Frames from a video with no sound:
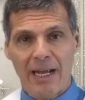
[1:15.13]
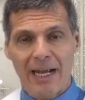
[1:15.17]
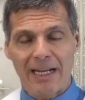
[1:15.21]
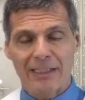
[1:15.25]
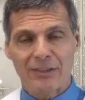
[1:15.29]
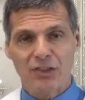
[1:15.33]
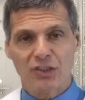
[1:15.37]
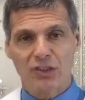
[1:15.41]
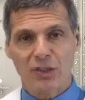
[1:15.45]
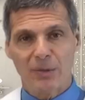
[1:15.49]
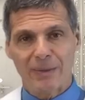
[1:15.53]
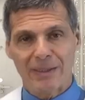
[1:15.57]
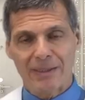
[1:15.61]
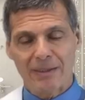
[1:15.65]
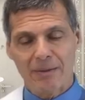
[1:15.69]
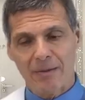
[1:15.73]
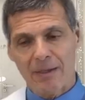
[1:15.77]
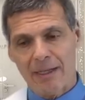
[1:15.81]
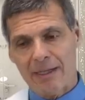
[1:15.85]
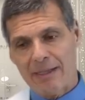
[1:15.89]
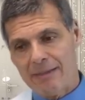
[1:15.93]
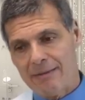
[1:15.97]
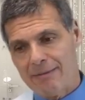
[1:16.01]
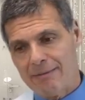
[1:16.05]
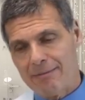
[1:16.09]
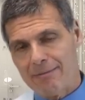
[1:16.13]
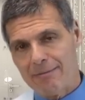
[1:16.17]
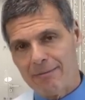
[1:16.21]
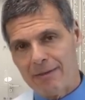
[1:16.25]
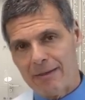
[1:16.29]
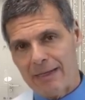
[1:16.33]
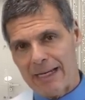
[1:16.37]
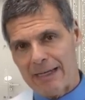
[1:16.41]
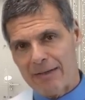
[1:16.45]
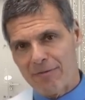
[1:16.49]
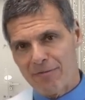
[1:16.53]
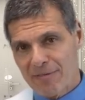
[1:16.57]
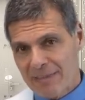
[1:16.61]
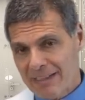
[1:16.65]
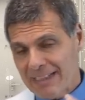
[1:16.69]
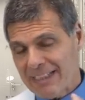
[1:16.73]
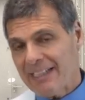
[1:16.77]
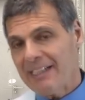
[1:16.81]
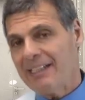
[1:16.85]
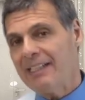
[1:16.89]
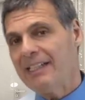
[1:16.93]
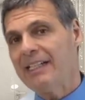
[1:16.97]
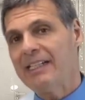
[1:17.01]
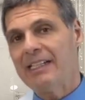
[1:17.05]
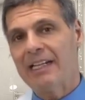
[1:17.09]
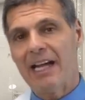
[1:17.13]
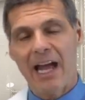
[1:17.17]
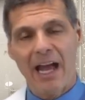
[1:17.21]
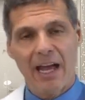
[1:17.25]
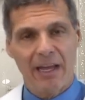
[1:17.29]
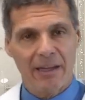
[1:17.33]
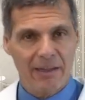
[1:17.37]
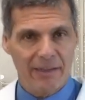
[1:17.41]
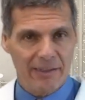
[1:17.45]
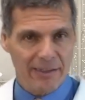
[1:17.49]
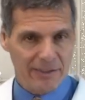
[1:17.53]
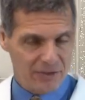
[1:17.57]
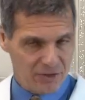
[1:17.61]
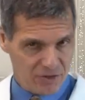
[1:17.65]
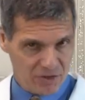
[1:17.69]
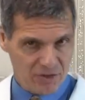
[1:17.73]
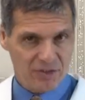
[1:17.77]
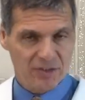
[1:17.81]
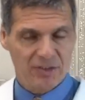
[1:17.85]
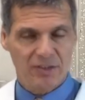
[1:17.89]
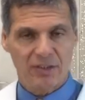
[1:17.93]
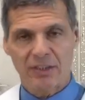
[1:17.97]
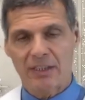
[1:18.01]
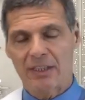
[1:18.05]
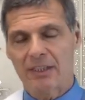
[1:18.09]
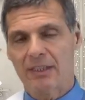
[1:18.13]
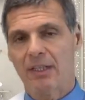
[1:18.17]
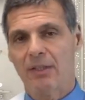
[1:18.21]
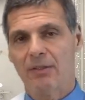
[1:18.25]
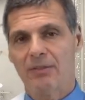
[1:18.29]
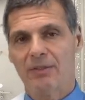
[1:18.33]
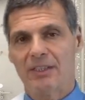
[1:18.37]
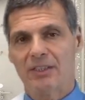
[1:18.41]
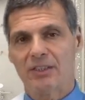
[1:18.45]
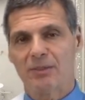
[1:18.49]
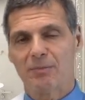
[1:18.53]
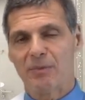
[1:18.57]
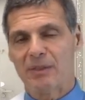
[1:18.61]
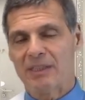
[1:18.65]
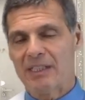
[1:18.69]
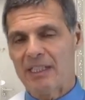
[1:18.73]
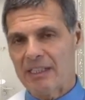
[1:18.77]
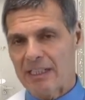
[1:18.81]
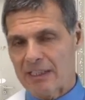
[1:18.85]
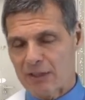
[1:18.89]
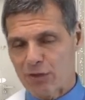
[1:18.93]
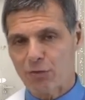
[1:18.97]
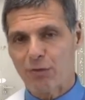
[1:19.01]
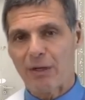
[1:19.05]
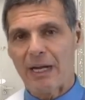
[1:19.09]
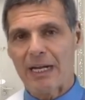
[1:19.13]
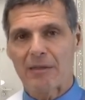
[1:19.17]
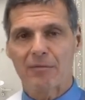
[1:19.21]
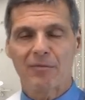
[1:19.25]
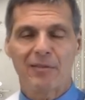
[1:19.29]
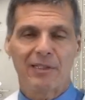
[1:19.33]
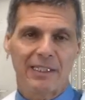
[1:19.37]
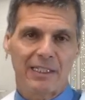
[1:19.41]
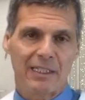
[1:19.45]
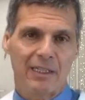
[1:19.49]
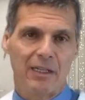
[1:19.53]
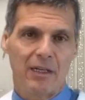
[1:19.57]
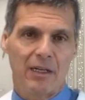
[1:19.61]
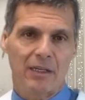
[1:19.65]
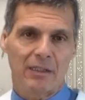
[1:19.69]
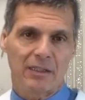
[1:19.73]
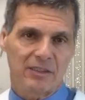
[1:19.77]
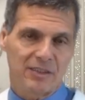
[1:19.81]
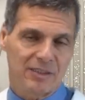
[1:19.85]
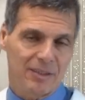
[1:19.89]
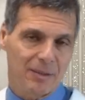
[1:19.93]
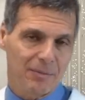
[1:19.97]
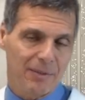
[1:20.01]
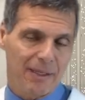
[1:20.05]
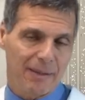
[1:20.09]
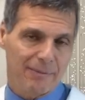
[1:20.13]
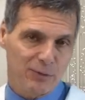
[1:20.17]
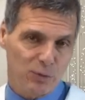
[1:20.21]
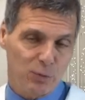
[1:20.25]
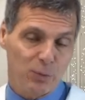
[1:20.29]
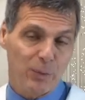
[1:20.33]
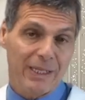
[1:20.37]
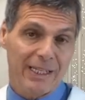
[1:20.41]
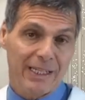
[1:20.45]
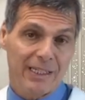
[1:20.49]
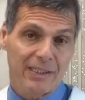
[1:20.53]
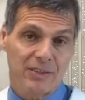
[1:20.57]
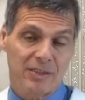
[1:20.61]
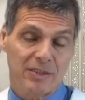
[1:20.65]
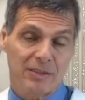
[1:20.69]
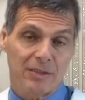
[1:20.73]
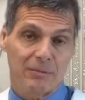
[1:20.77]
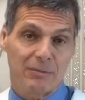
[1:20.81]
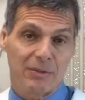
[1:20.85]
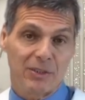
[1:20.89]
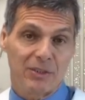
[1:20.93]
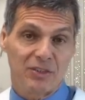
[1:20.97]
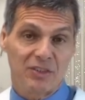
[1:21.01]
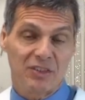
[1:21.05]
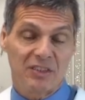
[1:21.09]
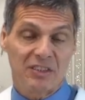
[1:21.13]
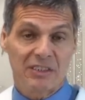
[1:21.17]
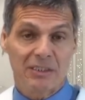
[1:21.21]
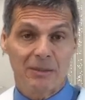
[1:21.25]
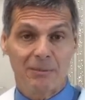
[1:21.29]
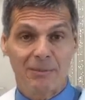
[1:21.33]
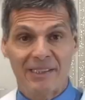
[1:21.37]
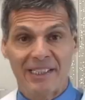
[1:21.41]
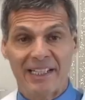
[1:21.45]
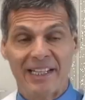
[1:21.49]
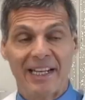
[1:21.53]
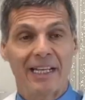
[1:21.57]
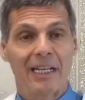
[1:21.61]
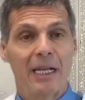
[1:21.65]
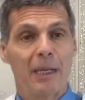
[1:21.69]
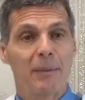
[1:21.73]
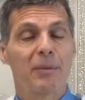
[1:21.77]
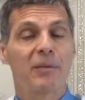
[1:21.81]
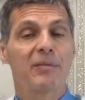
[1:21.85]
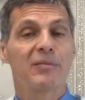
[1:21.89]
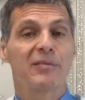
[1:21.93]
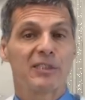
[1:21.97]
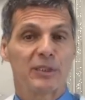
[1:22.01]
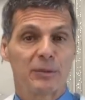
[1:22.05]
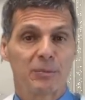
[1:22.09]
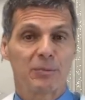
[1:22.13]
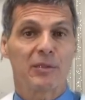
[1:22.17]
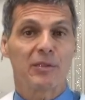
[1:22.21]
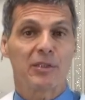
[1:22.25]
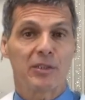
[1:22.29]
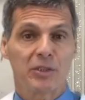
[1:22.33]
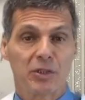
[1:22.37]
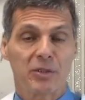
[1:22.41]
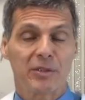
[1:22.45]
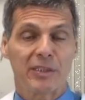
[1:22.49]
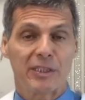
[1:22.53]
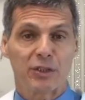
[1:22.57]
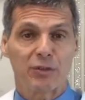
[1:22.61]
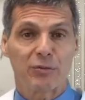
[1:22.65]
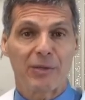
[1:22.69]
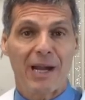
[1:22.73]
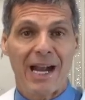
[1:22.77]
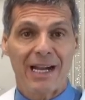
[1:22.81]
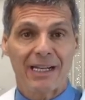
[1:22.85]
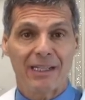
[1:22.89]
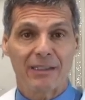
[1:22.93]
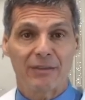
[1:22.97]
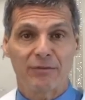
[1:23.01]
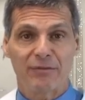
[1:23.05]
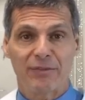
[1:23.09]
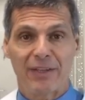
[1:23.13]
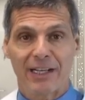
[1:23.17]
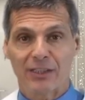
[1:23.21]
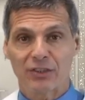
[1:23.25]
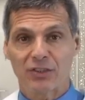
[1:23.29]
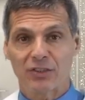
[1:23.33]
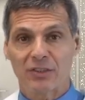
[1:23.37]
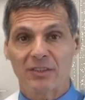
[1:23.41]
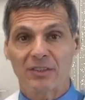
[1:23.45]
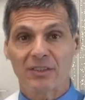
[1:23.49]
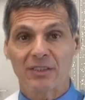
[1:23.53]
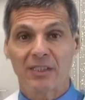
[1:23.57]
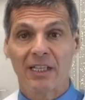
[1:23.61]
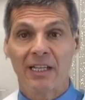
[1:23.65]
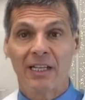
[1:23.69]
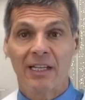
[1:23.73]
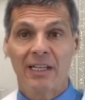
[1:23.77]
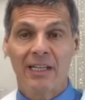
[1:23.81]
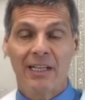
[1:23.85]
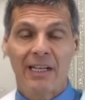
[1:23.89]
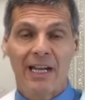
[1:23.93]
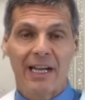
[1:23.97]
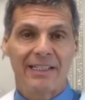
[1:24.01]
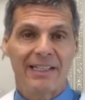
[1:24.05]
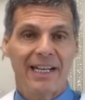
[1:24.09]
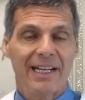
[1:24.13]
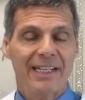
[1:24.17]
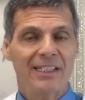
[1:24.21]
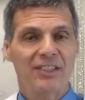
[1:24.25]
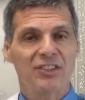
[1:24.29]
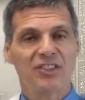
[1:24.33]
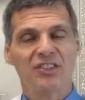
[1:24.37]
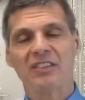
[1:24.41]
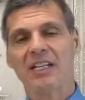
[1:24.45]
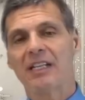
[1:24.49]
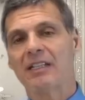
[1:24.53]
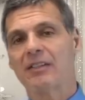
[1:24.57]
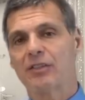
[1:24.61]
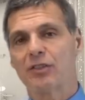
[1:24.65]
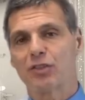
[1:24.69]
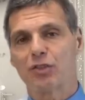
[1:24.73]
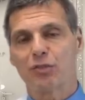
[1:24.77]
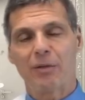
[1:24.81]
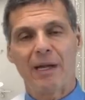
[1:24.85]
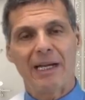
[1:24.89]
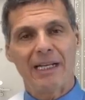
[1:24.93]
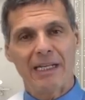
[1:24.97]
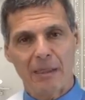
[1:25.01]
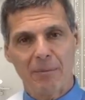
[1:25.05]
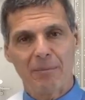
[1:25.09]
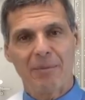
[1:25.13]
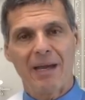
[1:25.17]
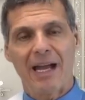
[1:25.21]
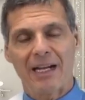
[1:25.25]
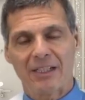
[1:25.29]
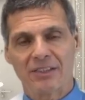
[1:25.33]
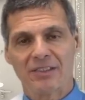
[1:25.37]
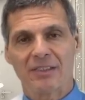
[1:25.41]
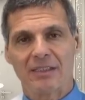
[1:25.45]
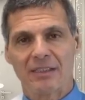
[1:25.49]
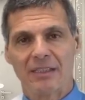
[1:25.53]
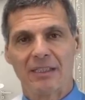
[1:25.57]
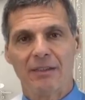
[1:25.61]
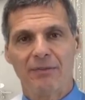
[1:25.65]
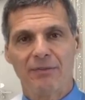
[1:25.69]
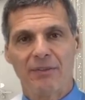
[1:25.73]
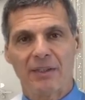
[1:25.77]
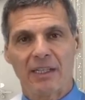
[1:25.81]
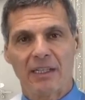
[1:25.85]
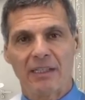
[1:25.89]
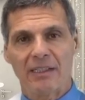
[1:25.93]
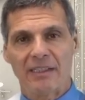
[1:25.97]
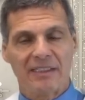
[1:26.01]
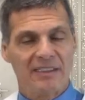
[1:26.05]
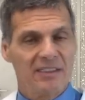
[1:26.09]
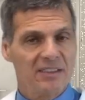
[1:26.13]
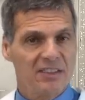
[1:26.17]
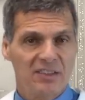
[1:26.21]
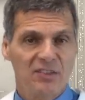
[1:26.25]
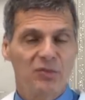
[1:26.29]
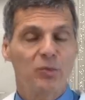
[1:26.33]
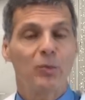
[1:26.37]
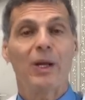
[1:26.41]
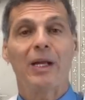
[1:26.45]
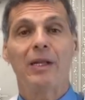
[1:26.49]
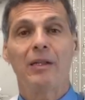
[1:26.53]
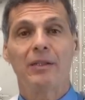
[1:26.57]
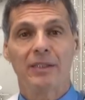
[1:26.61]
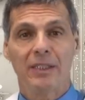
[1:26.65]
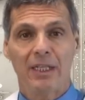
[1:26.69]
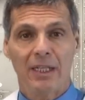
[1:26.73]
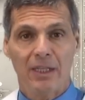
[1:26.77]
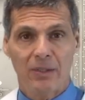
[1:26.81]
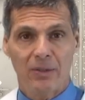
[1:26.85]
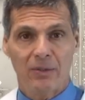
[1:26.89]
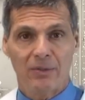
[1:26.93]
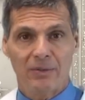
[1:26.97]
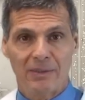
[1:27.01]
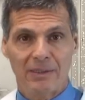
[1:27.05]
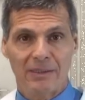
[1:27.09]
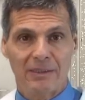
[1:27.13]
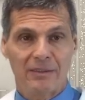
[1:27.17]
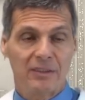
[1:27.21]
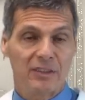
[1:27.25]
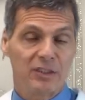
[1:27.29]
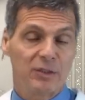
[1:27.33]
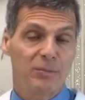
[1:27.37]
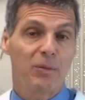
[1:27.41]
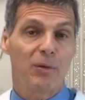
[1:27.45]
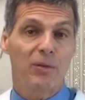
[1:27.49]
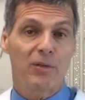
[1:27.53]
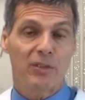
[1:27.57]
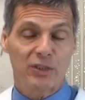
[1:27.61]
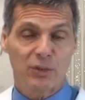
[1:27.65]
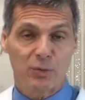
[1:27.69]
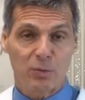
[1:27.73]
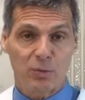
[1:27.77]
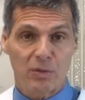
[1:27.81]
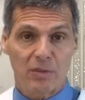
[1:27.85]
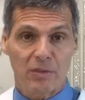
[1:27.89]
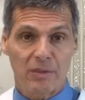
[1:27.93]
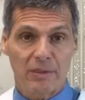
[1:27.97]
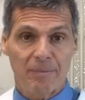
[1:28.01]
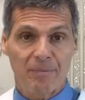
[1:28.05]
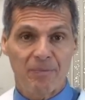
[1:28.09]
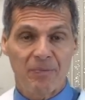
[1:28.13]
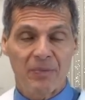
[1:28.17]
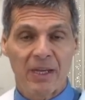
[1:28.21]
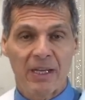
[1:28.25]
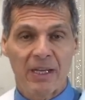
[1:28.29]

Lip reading: And so in really elite athletes, just so you know this, when they train really hard, it sometimes weakens their immune system and they get upper respiratory tract infections, and that can set their training back significantly. This is well known in the sports world.